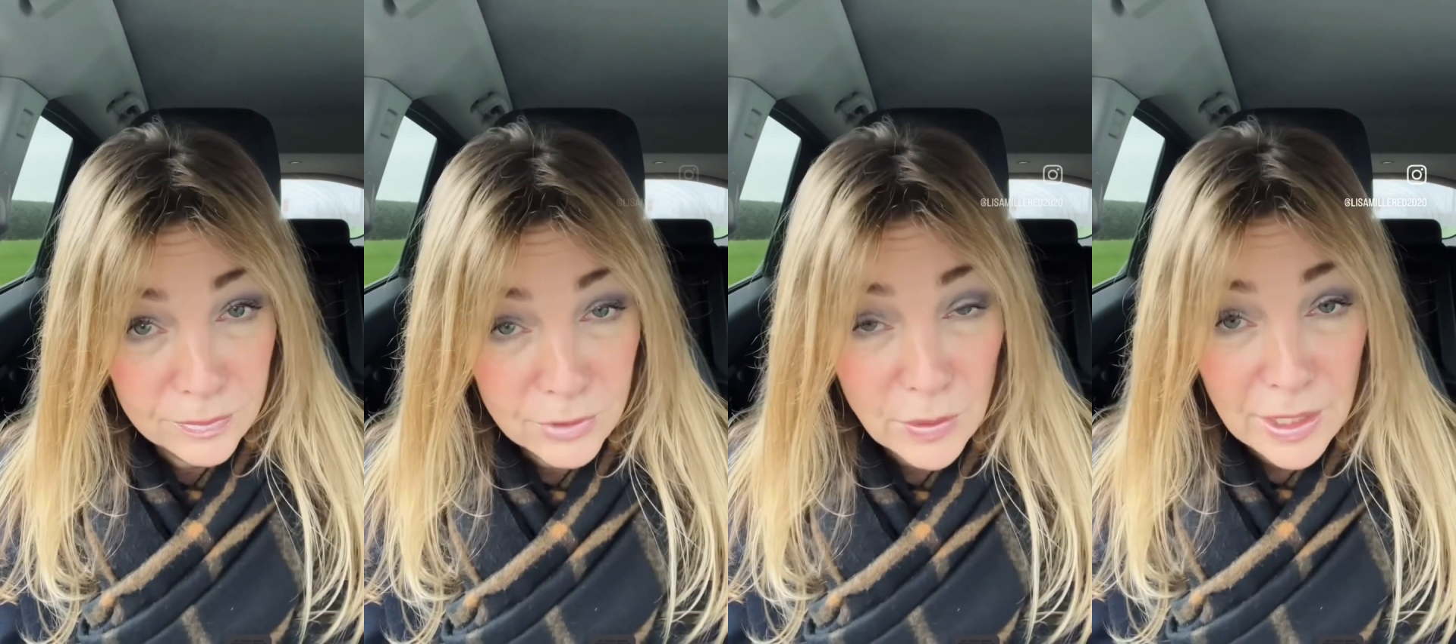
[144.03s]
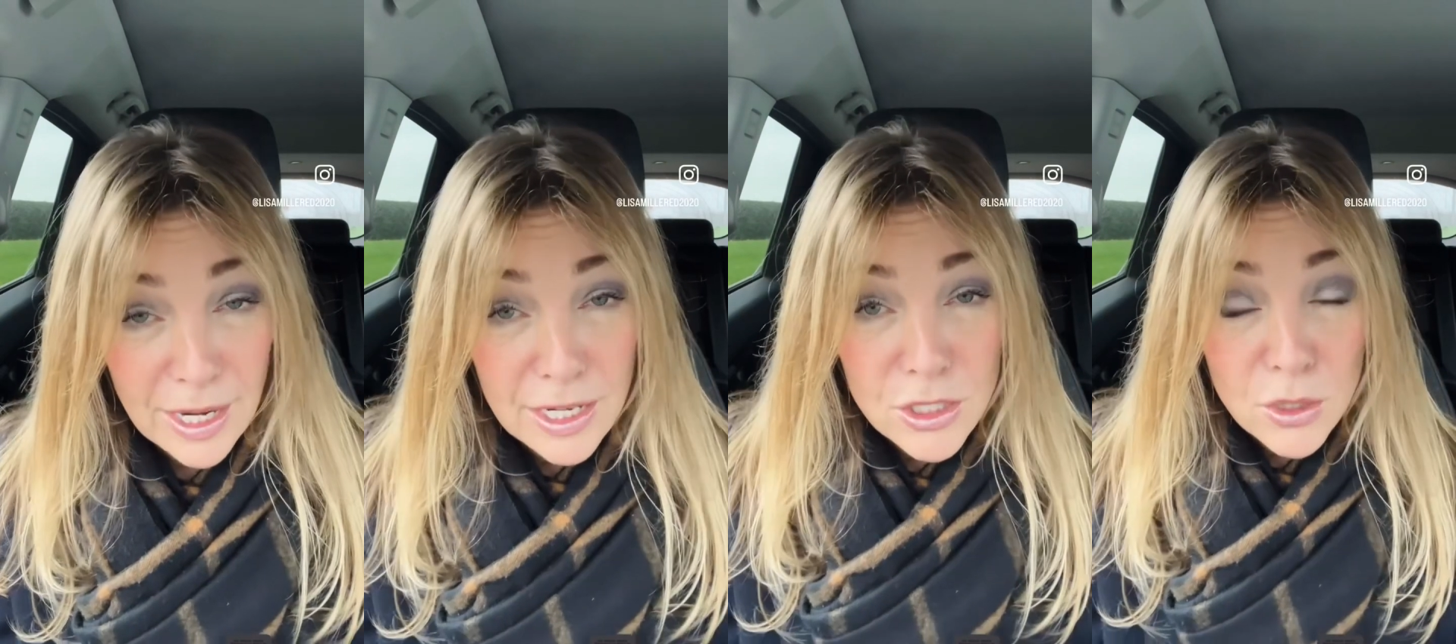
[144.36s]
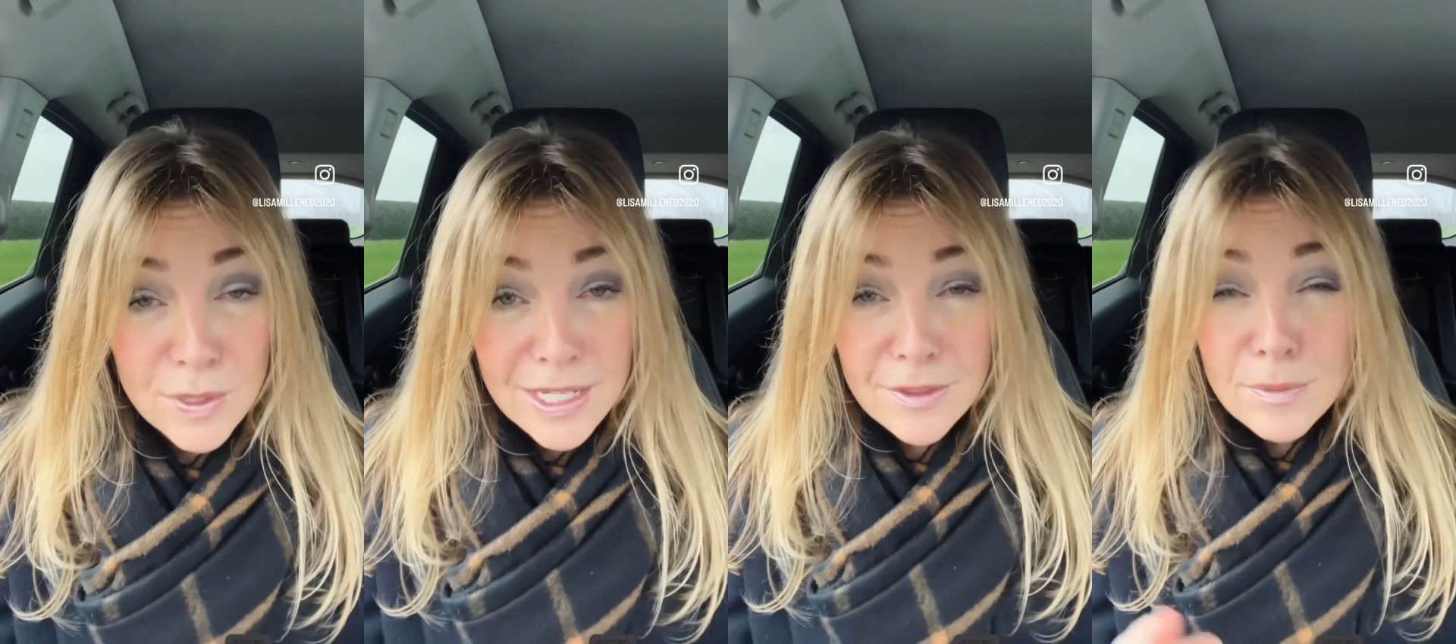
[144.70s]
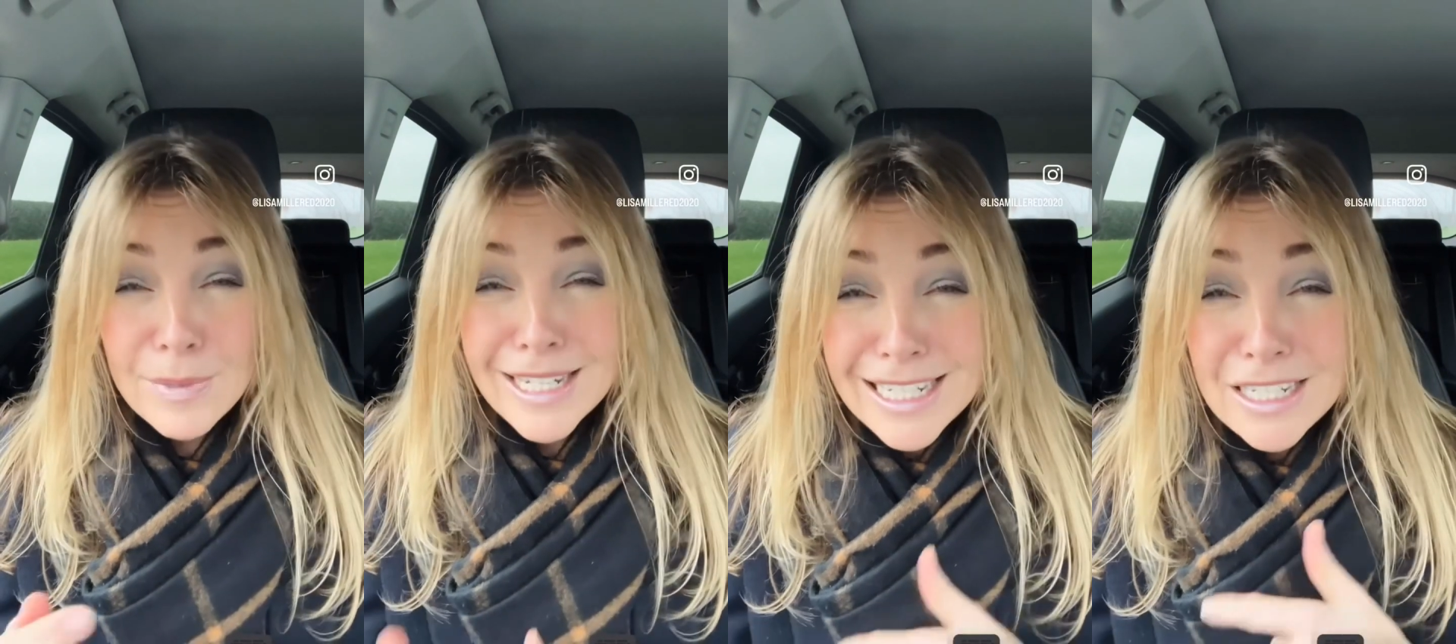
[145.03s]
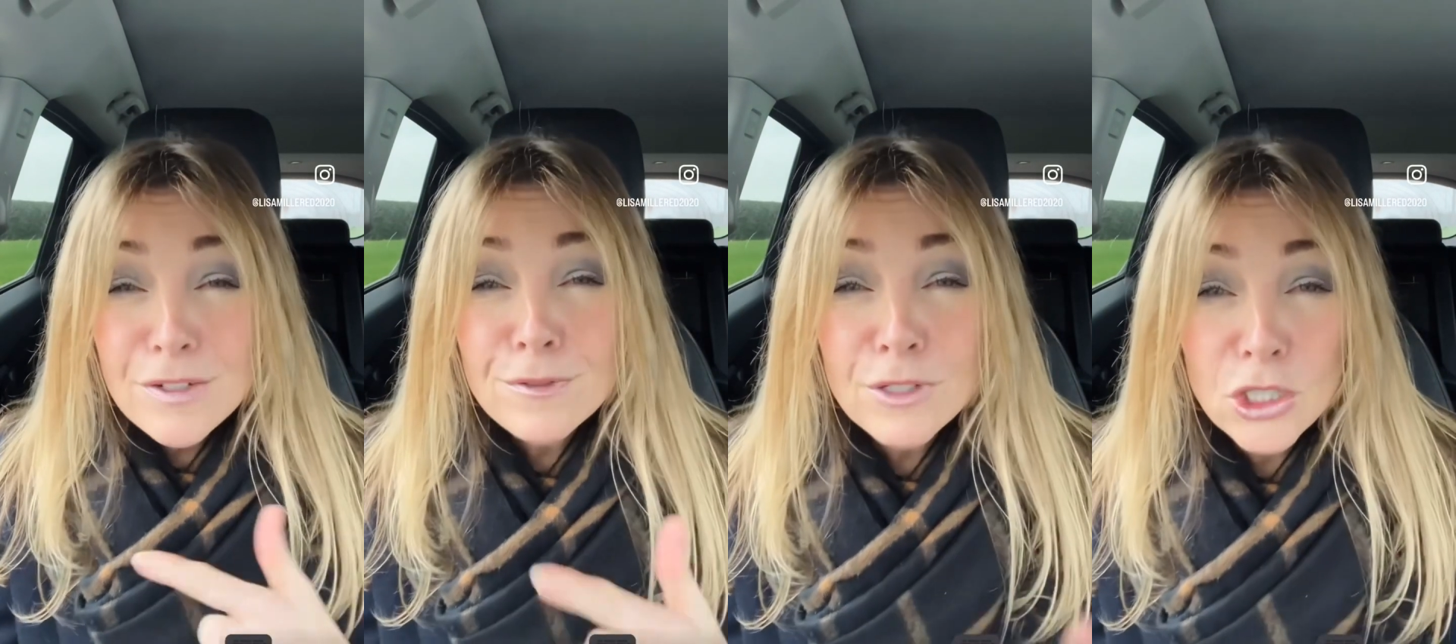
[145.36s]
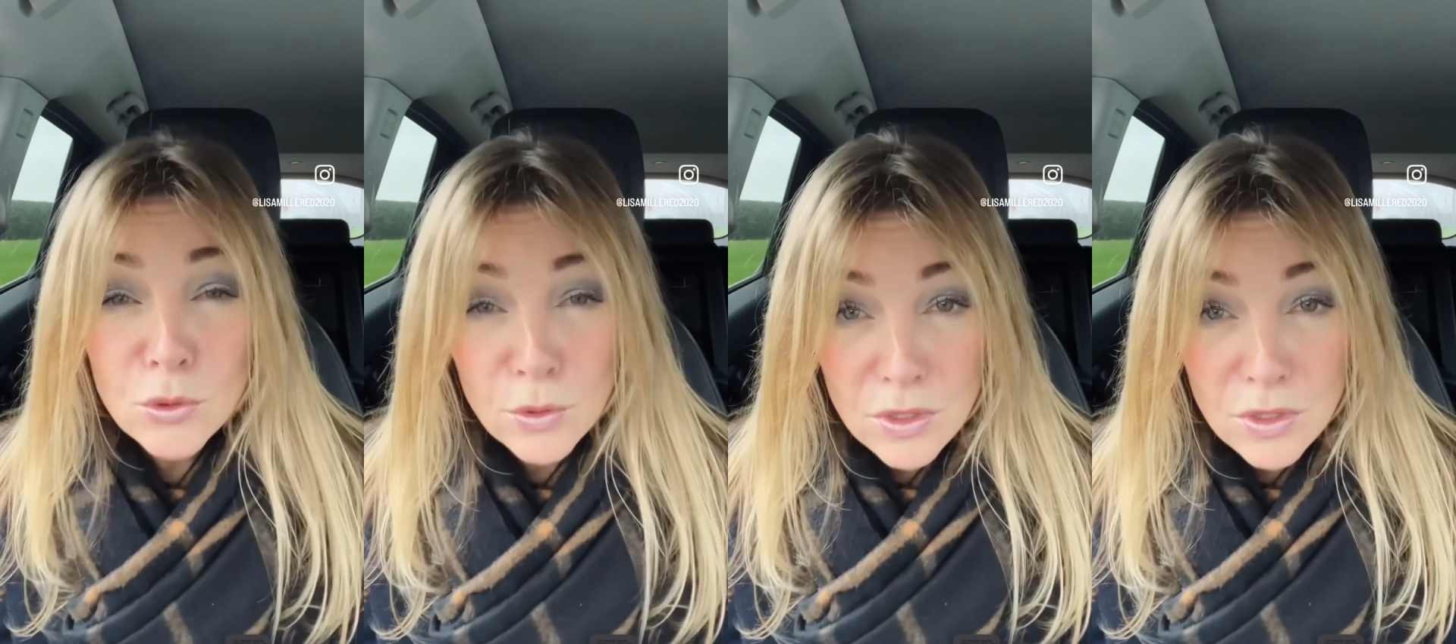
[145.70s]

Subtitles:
Okay, so set them individual